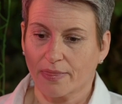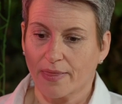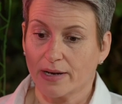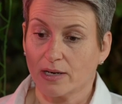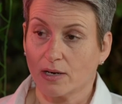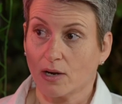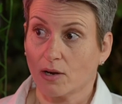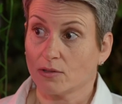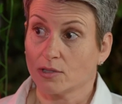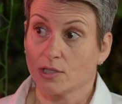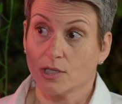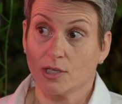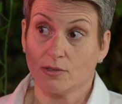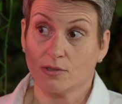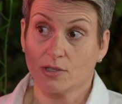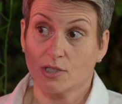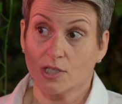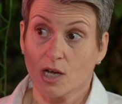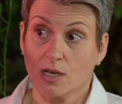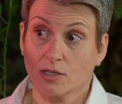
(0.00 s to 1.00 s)
then going to use
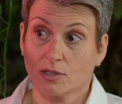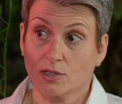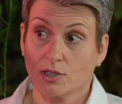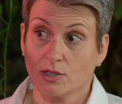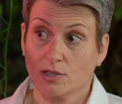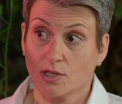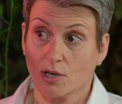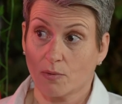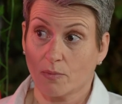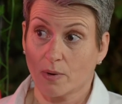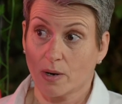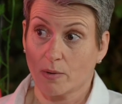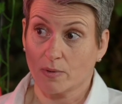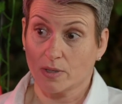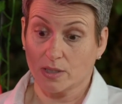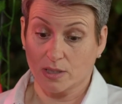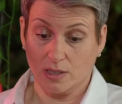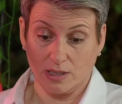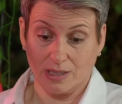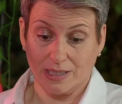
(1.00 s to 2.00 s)
touch. So we
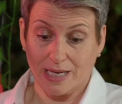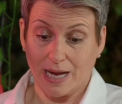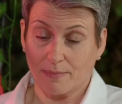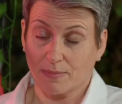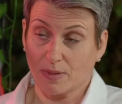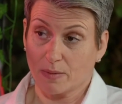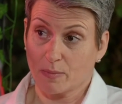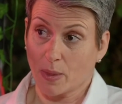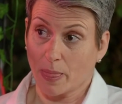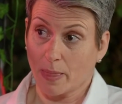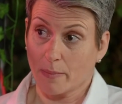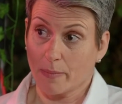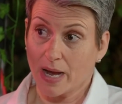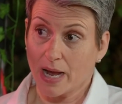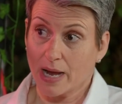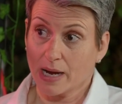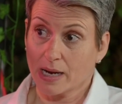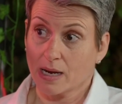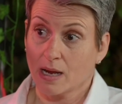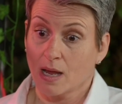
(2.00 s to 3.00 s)
would tap them on the
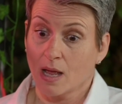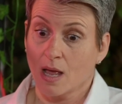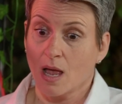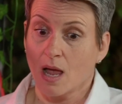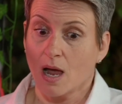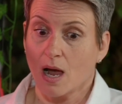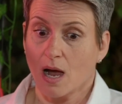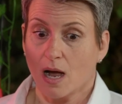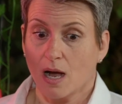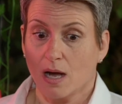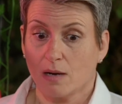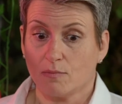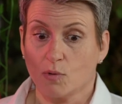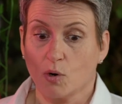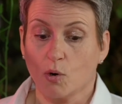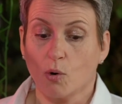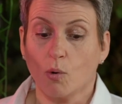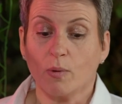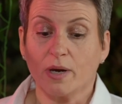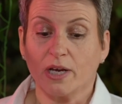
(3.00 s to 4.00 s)
back,
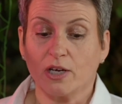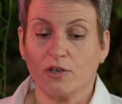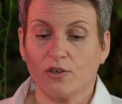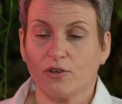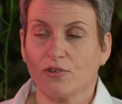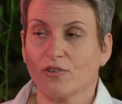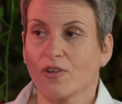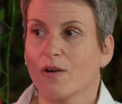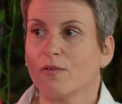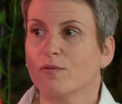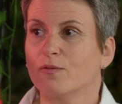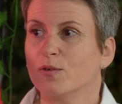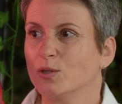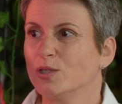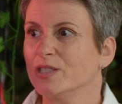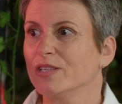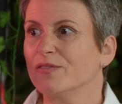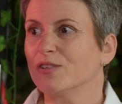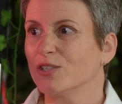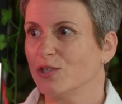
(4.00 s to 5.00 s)
or we could use our
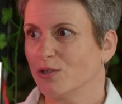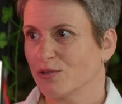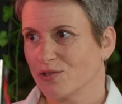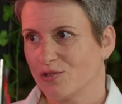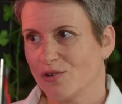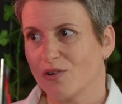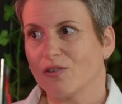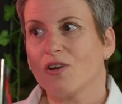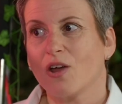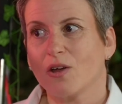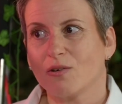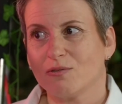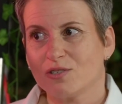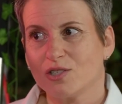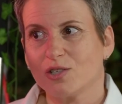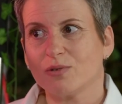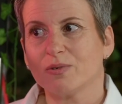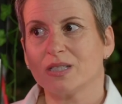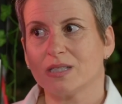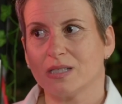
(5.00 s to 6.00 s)
foot. If the dog's not known
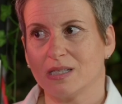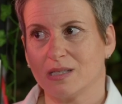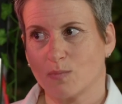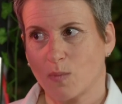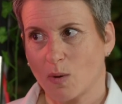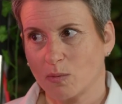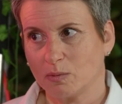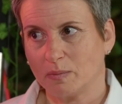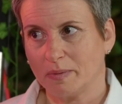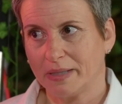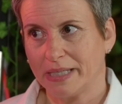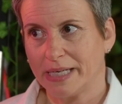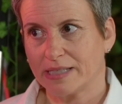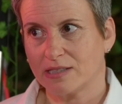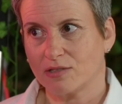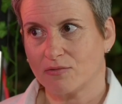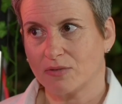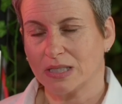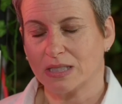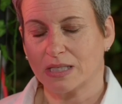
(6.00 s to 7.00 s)
to us, it's probably
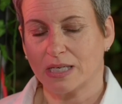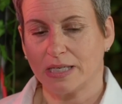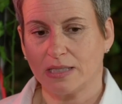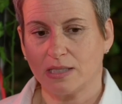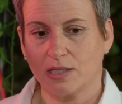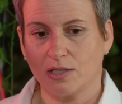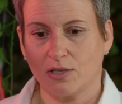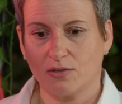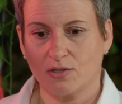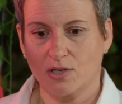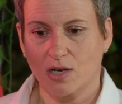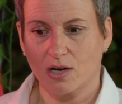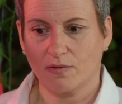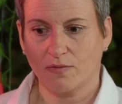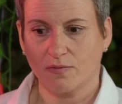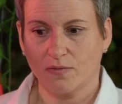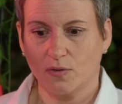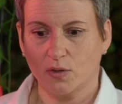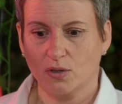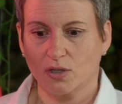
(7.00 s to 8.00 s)
less risky to use our
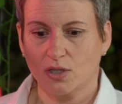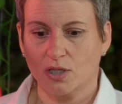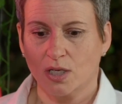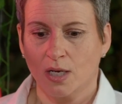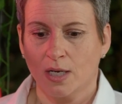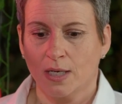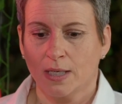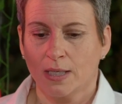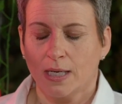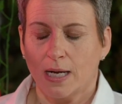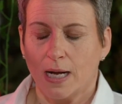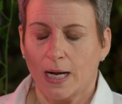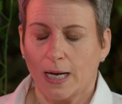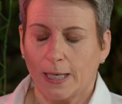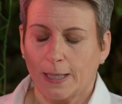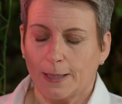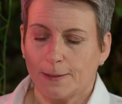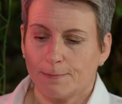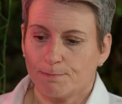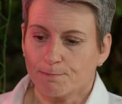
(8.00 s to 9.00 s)
foot.
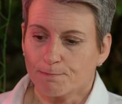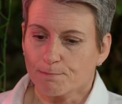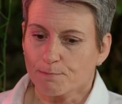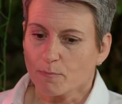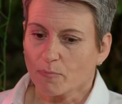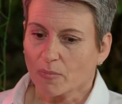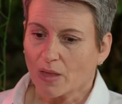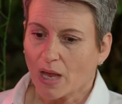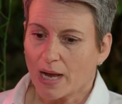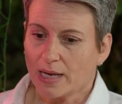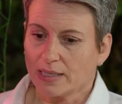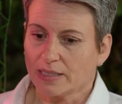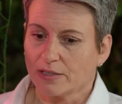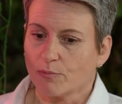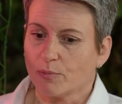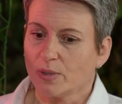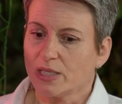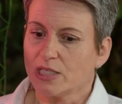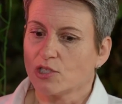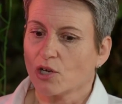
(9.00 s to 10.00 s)
And if
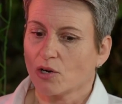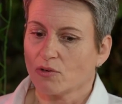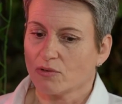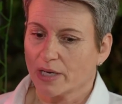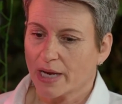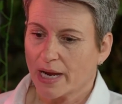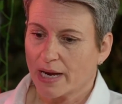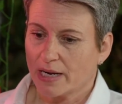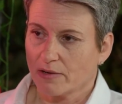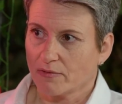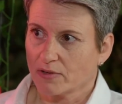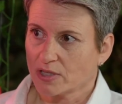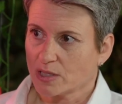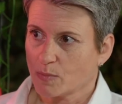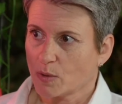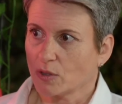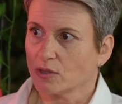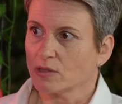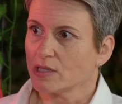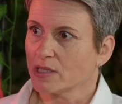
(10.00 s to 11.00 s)
we don't get any
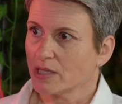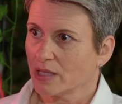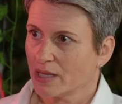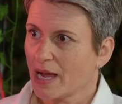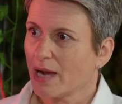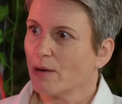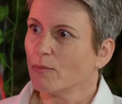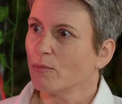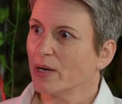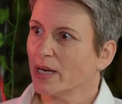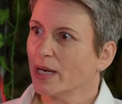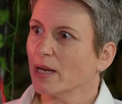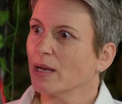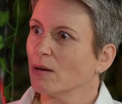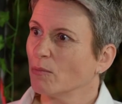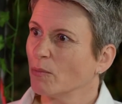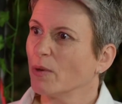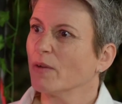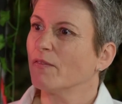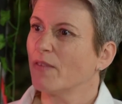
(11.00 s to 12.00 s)
response to that,
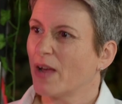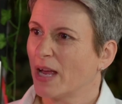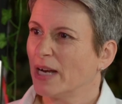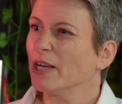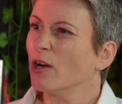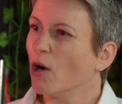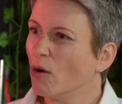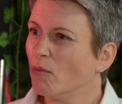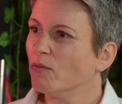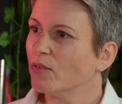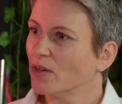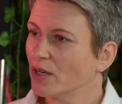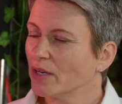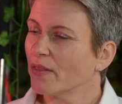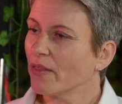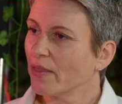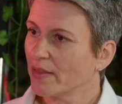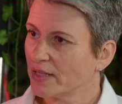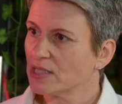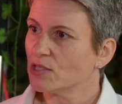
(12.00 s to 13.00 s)
we're fairly
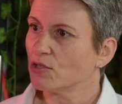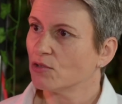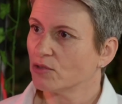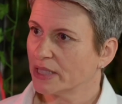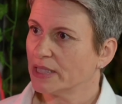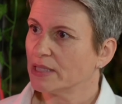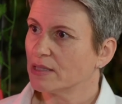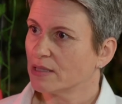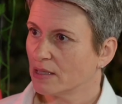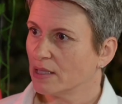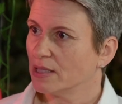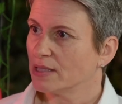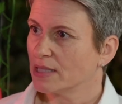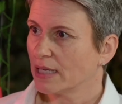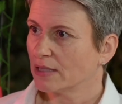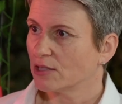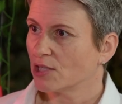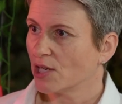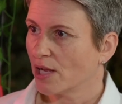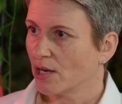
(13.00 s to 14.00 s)
confident that this dog is
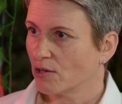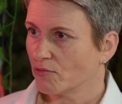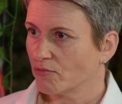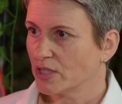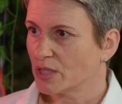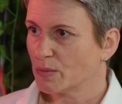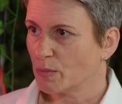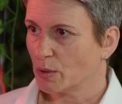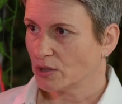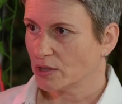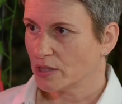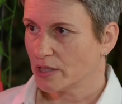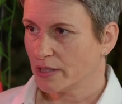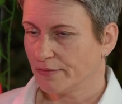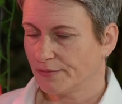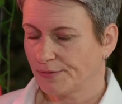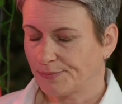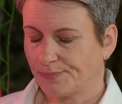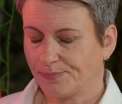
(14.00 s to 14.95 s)
actually unresponsive.